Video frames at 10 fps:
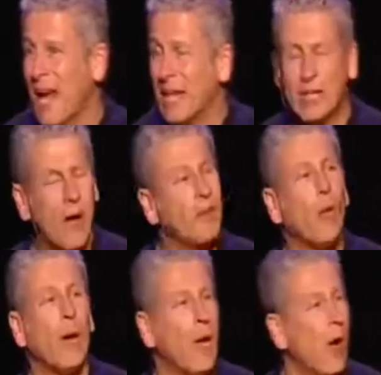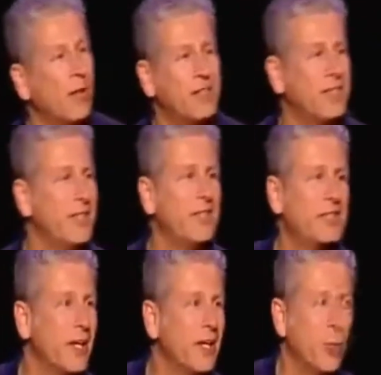I love the way
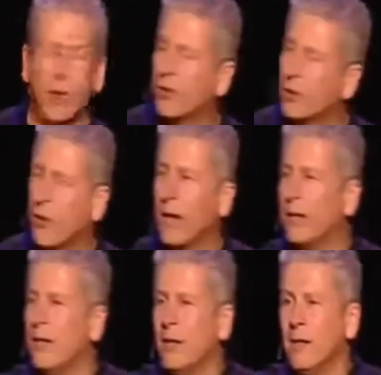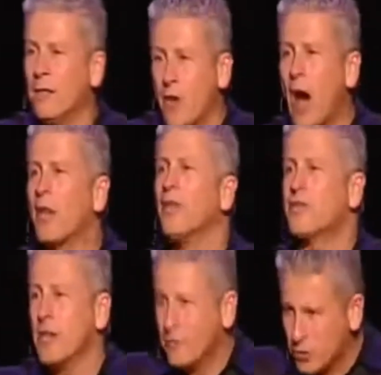Augustine said it, one of the great
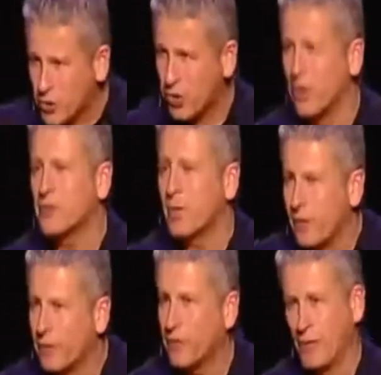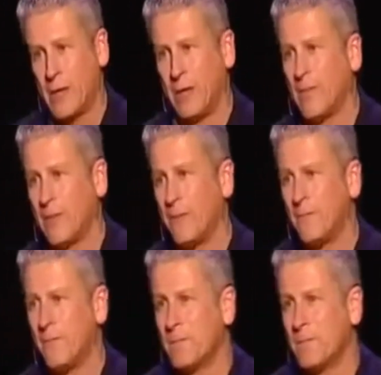fathers of the church and of the faith.